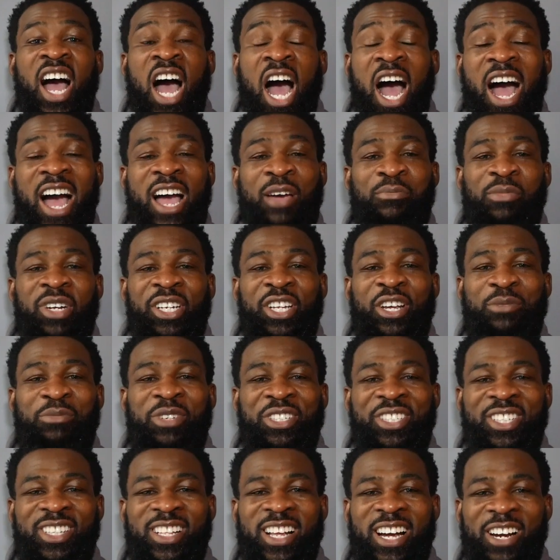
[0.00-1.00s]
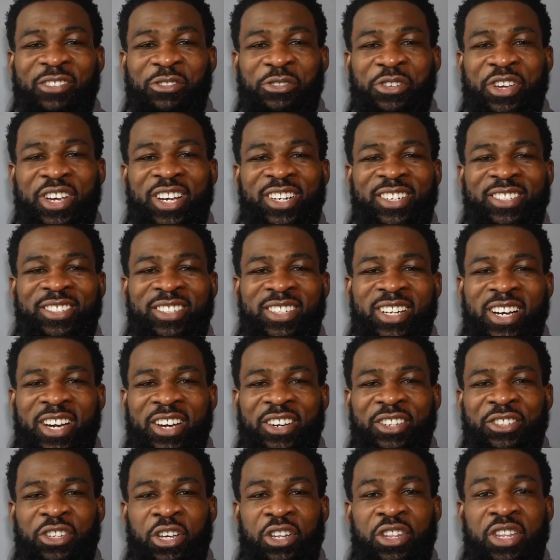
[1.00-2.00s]
Hi, my name is Larry
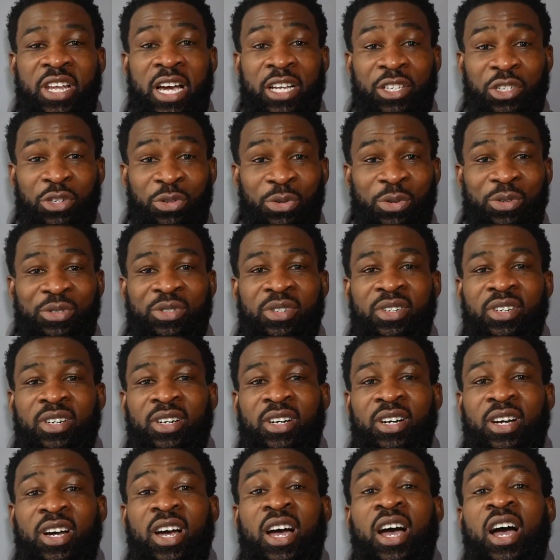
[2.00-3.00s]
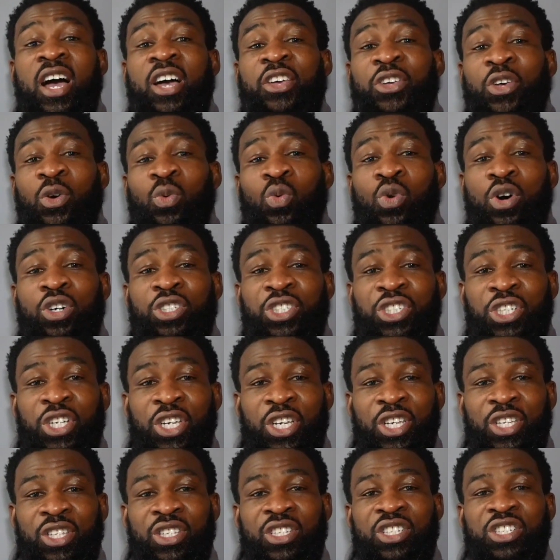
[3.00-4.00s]
Ekundayo, The Natural. You're
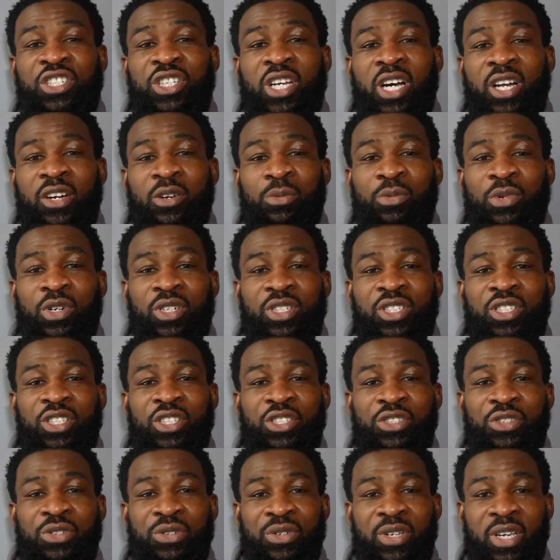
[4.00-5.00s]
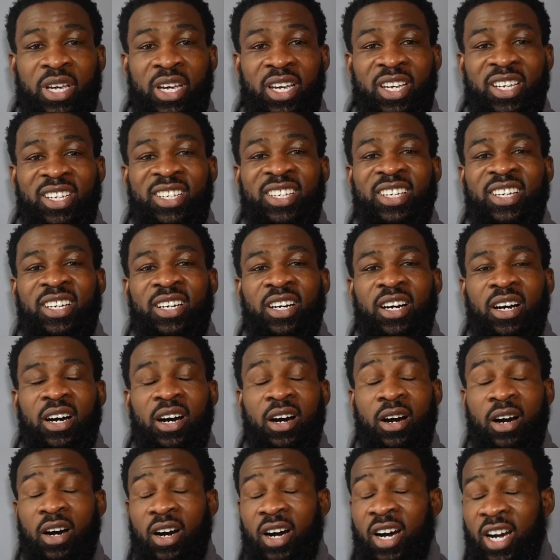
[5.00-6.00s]
watching Shadow Boxing UK.
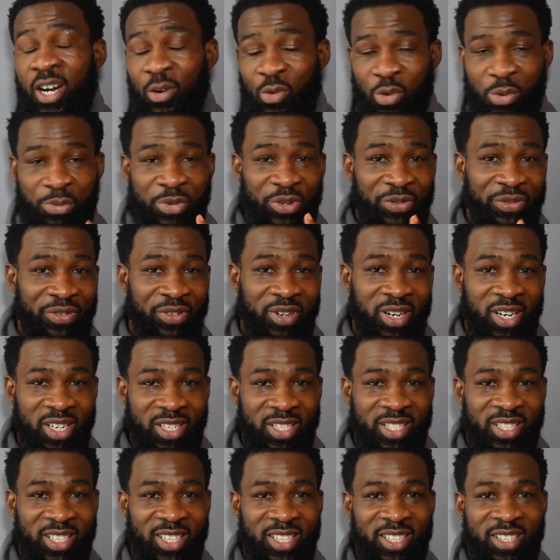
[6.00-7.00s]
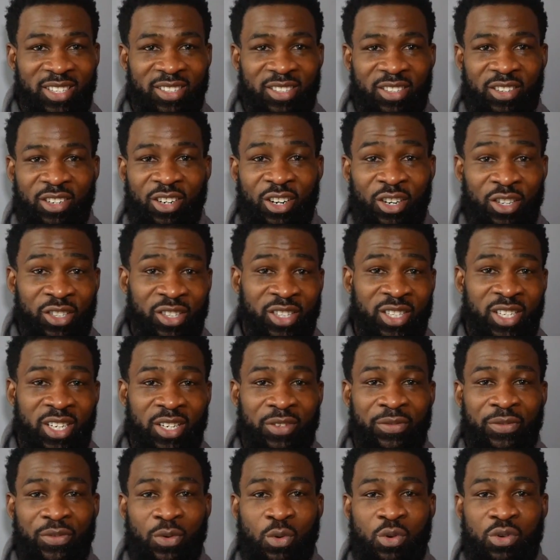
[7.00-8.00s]
I will be fighting on
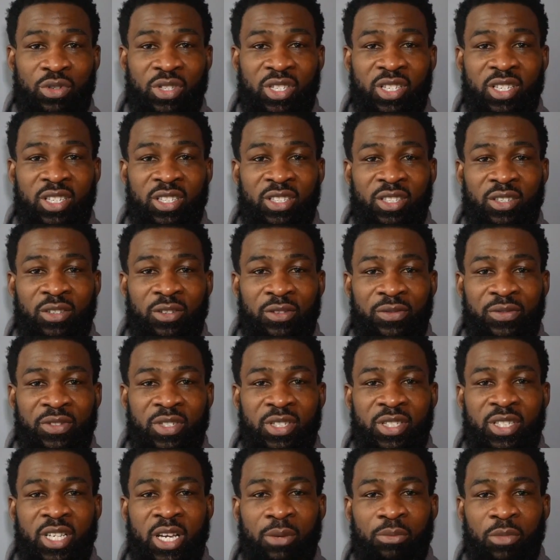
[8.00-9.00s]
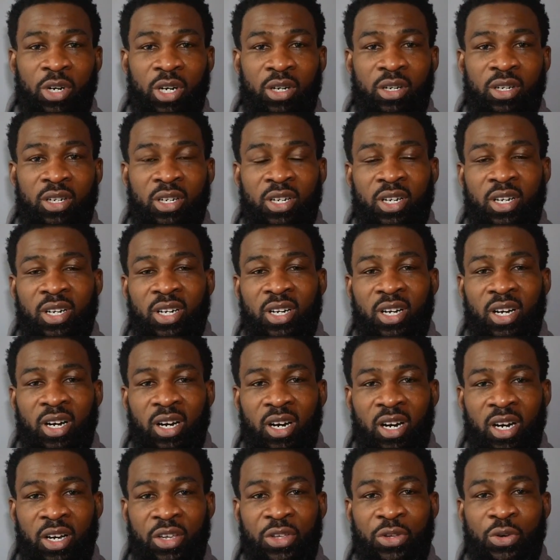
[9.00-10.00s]
the 14th of December
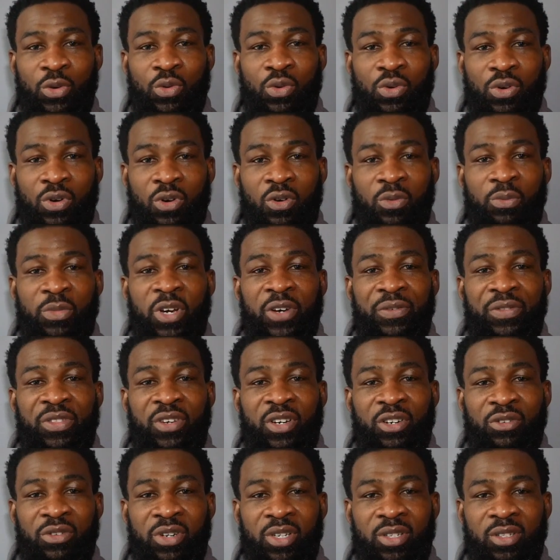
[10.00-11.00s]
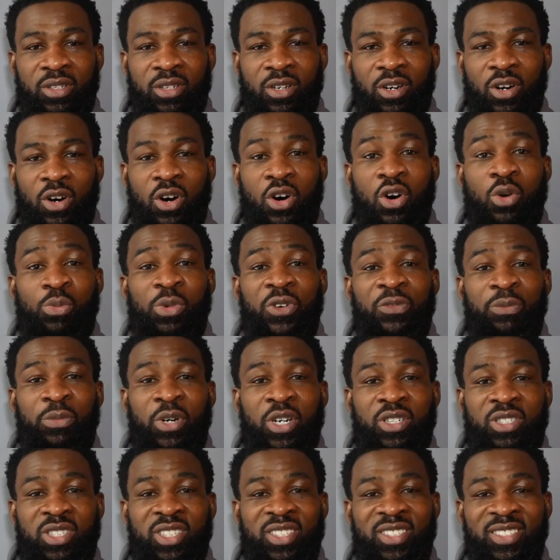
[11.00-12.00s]
at York Hall, home of
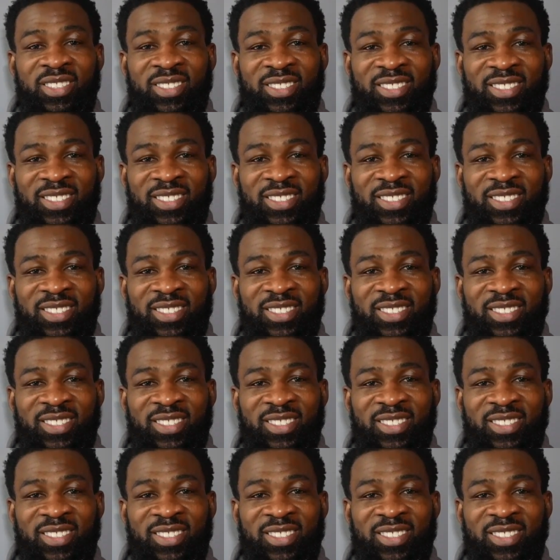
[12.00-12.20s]
boxing.